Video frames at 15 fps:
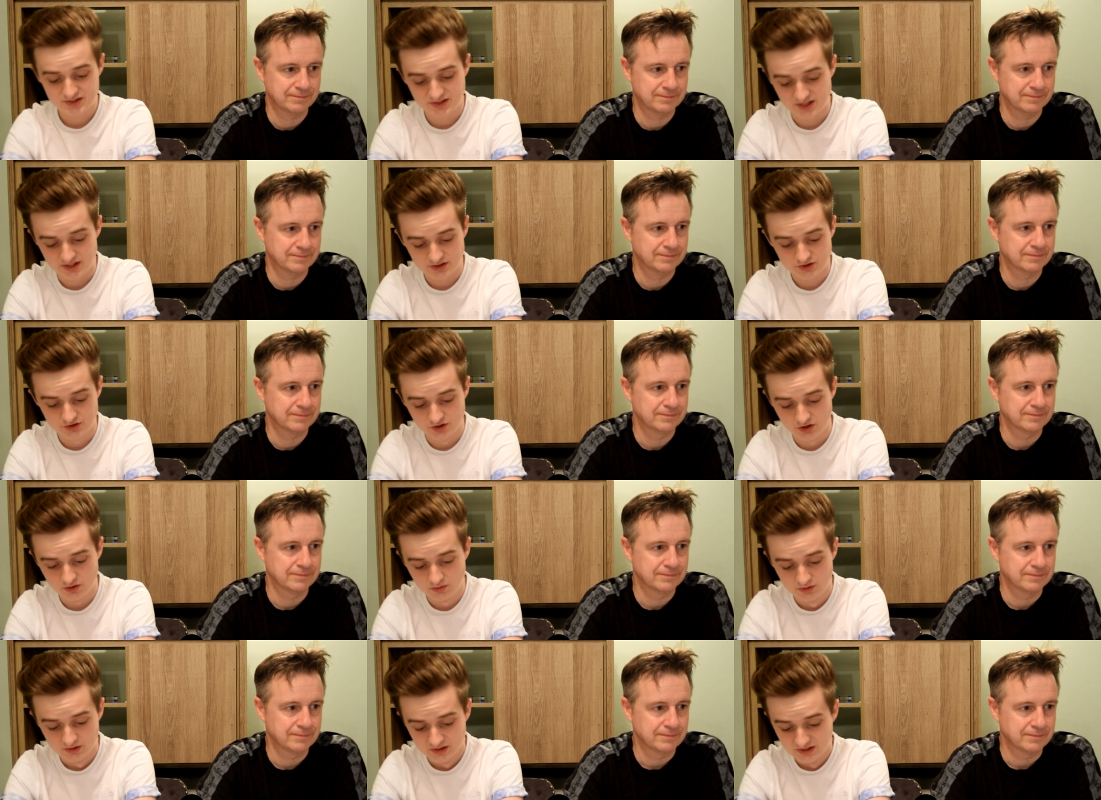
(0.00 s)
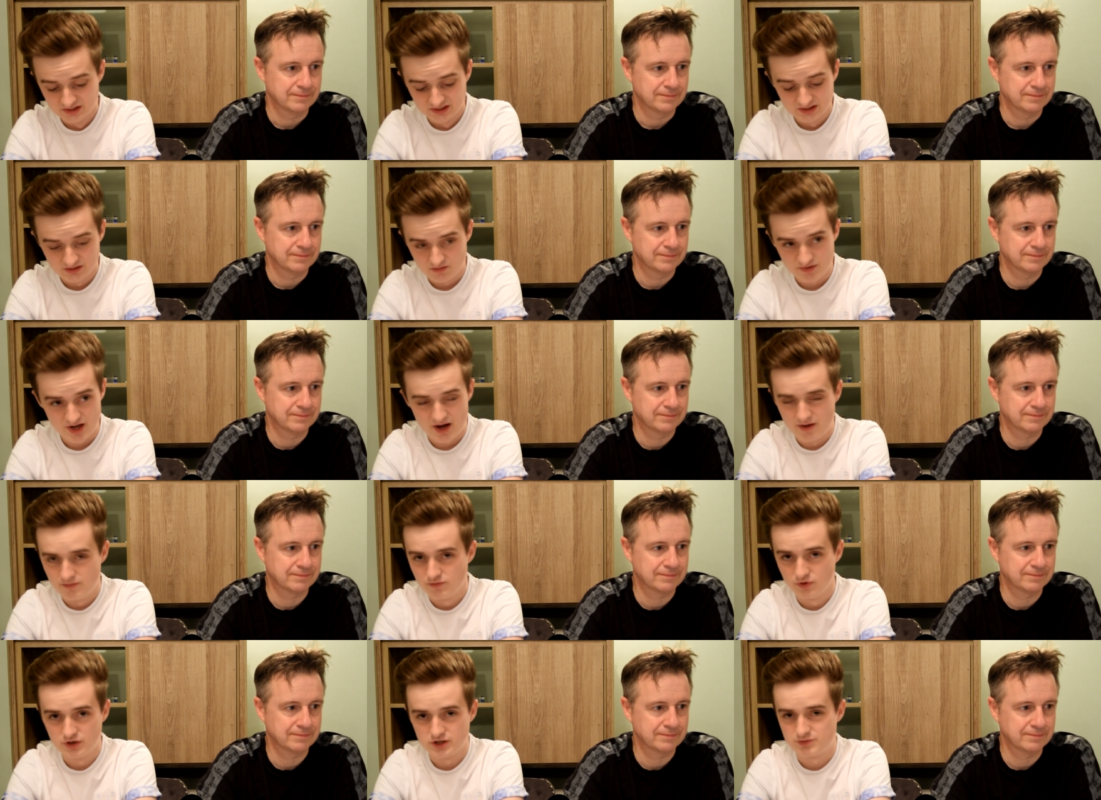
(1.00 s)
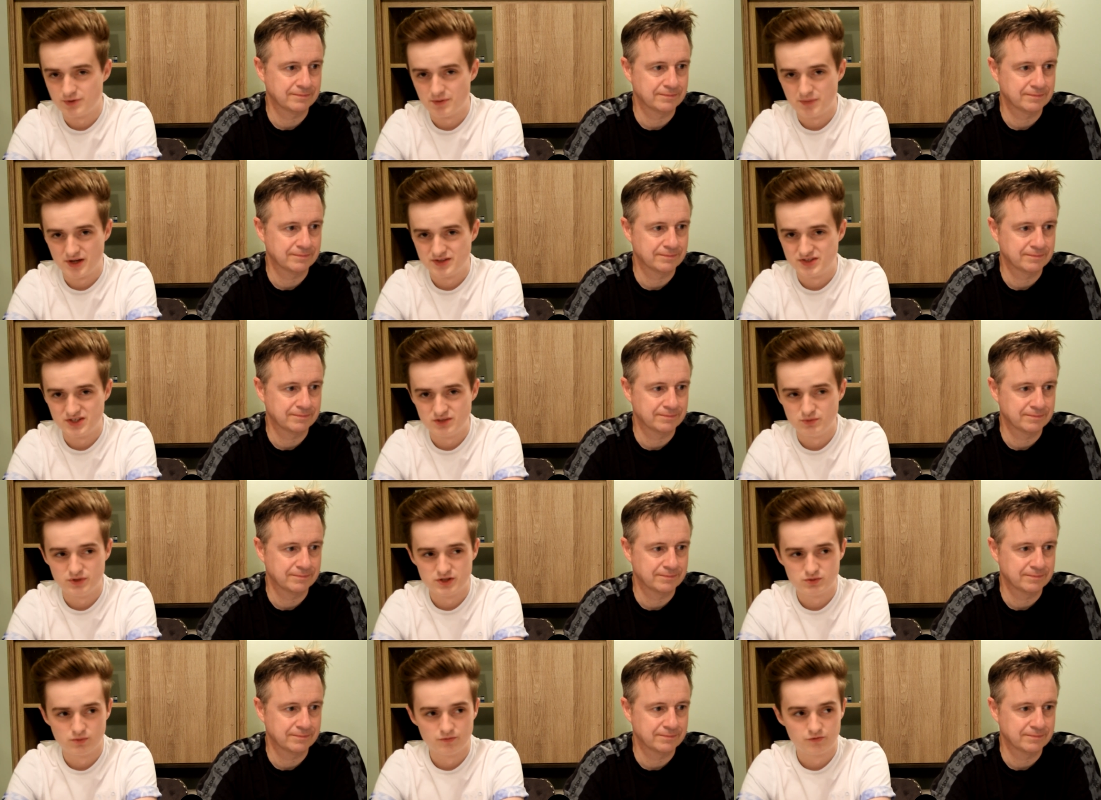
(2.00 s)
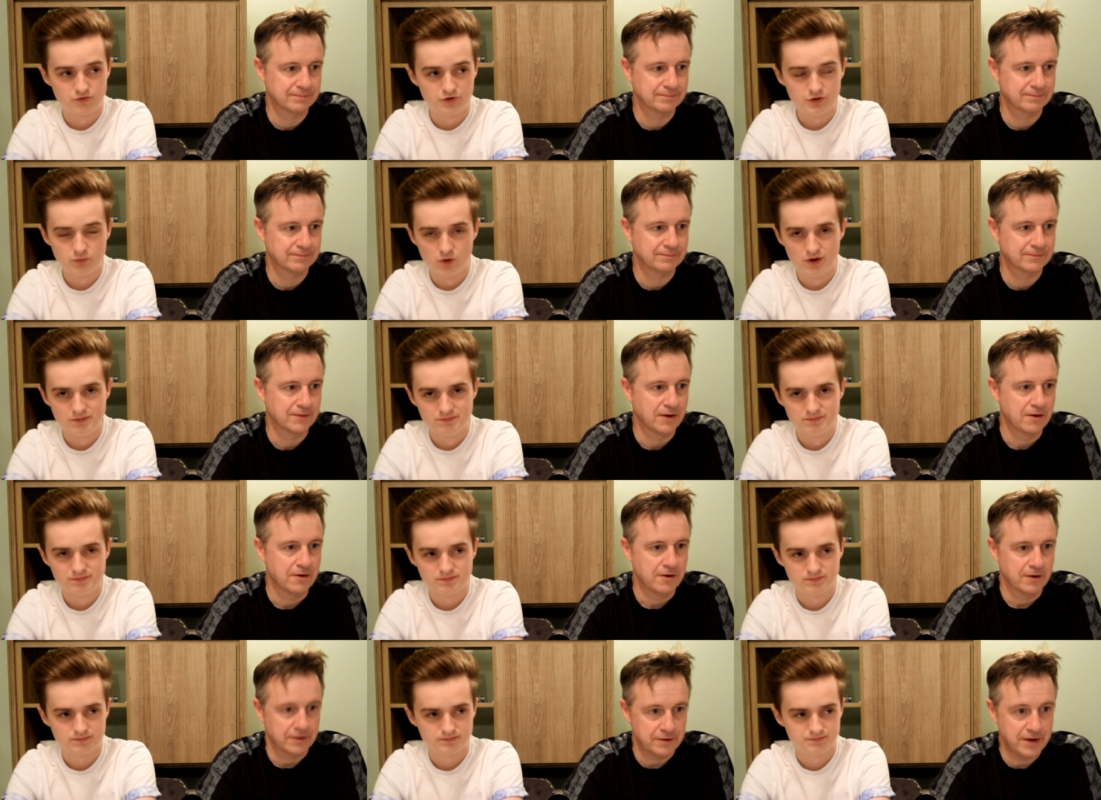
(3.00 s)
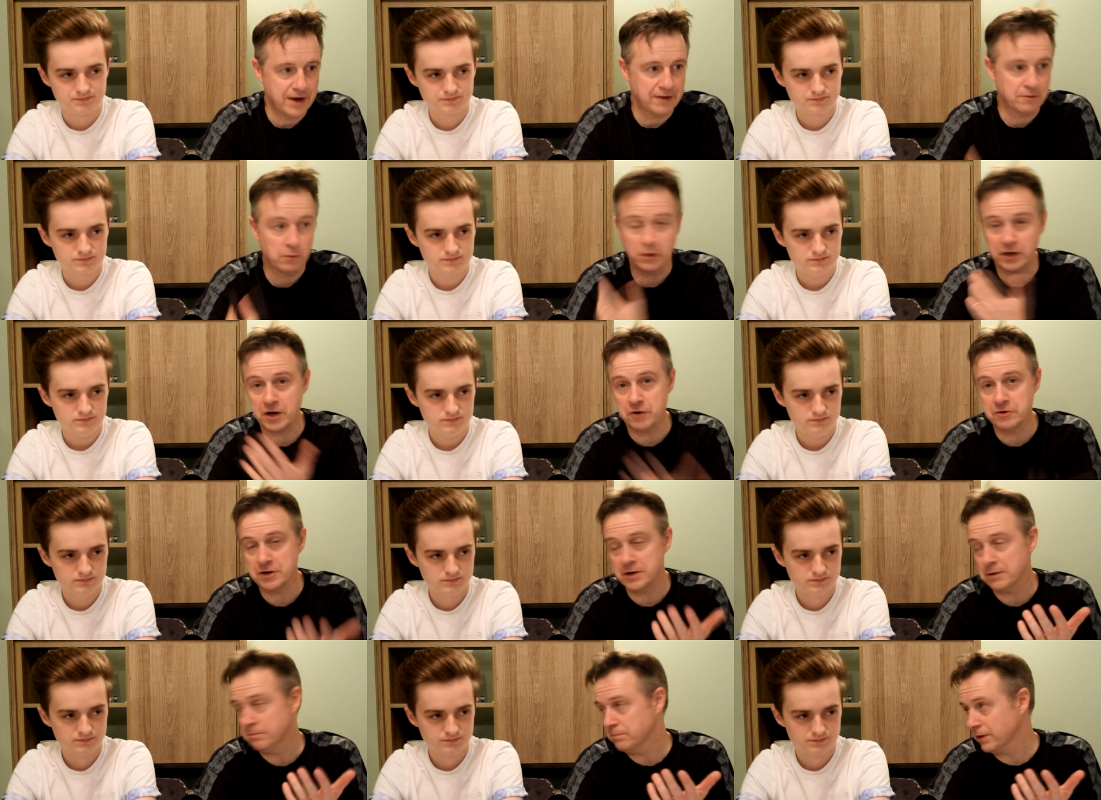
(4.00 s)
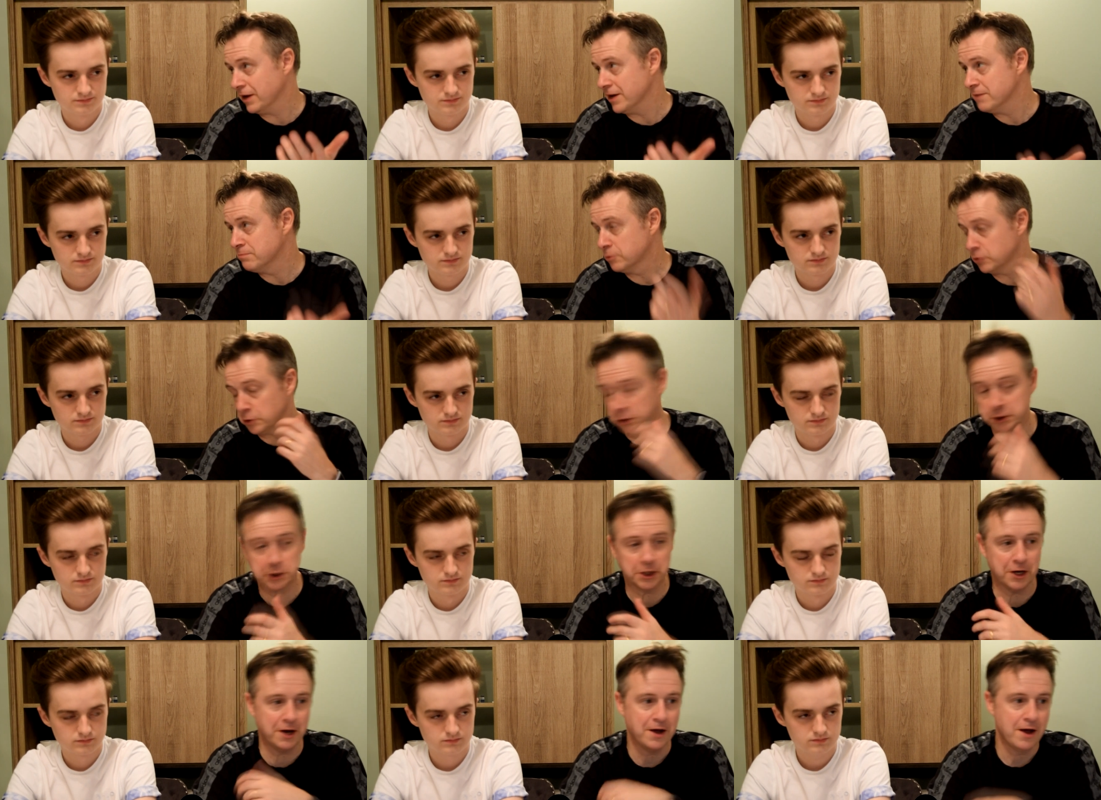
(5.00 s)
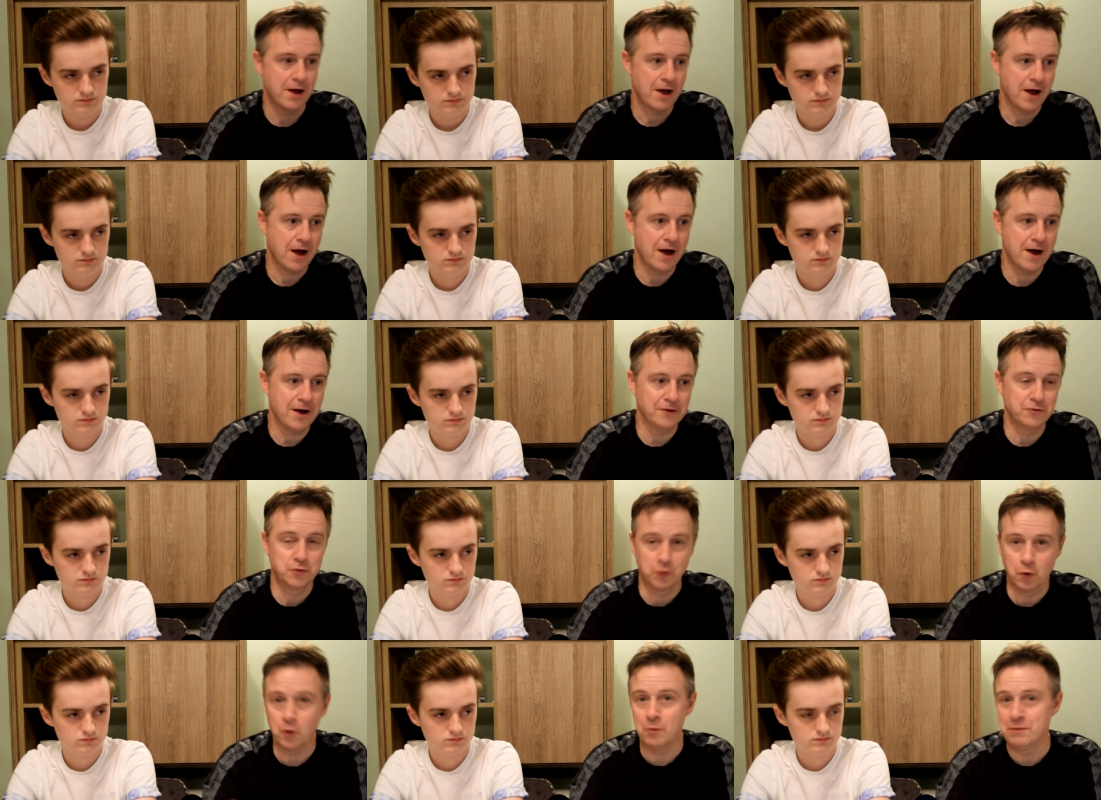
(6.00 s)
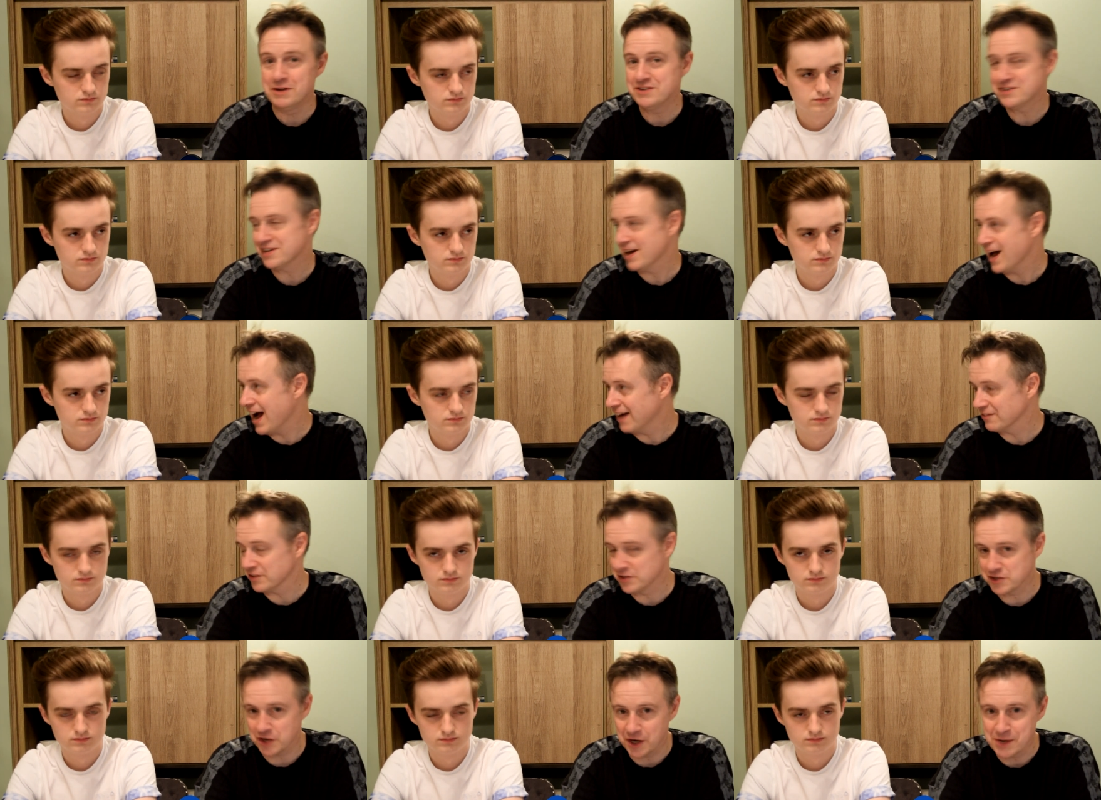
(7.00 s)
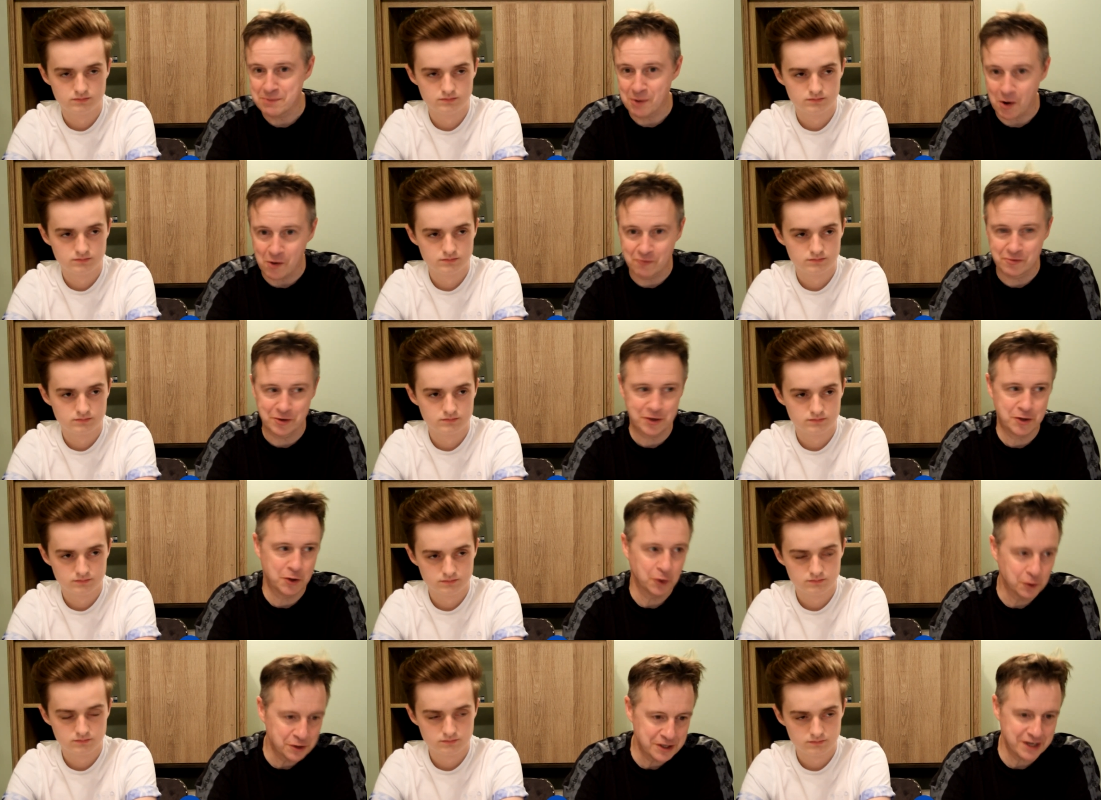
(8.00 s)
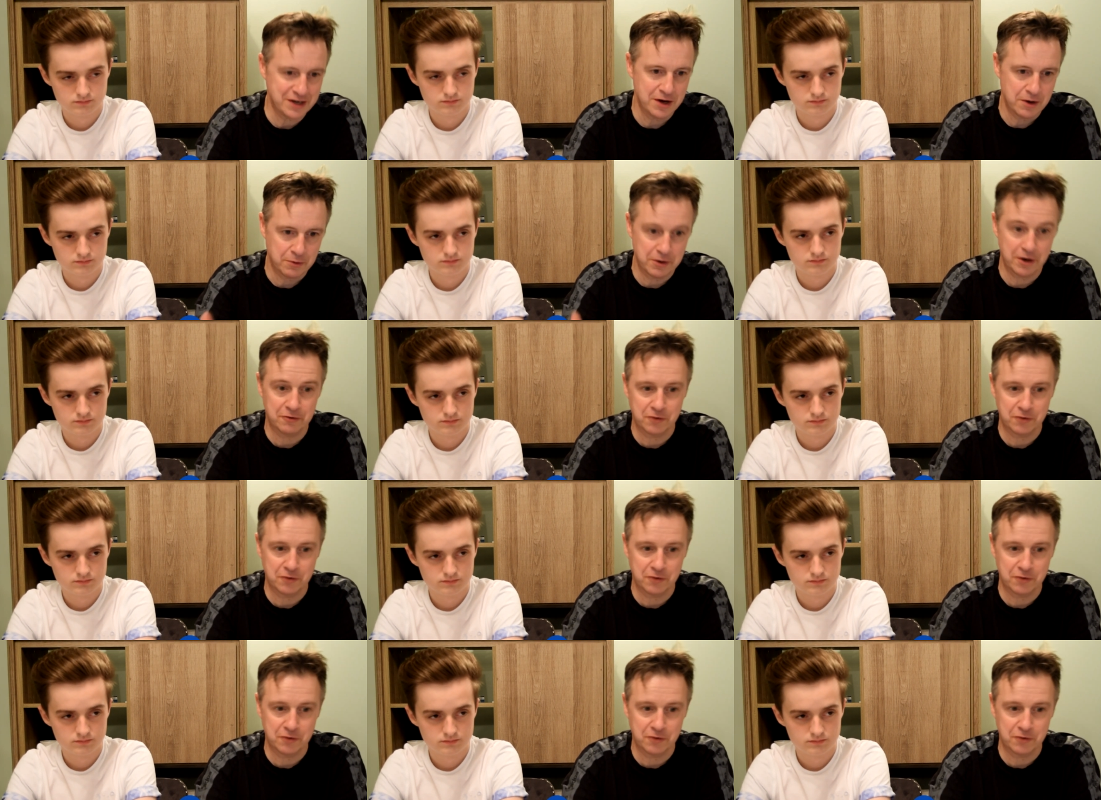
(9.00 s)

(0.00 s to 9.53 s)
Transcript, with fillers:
Speaker 1: six. So, yeah, fully expect Man City with this one 3 1.
Speaker 2: Yeah, well, they're currently playing Borussia uh, Dortmund at the time of recording. We are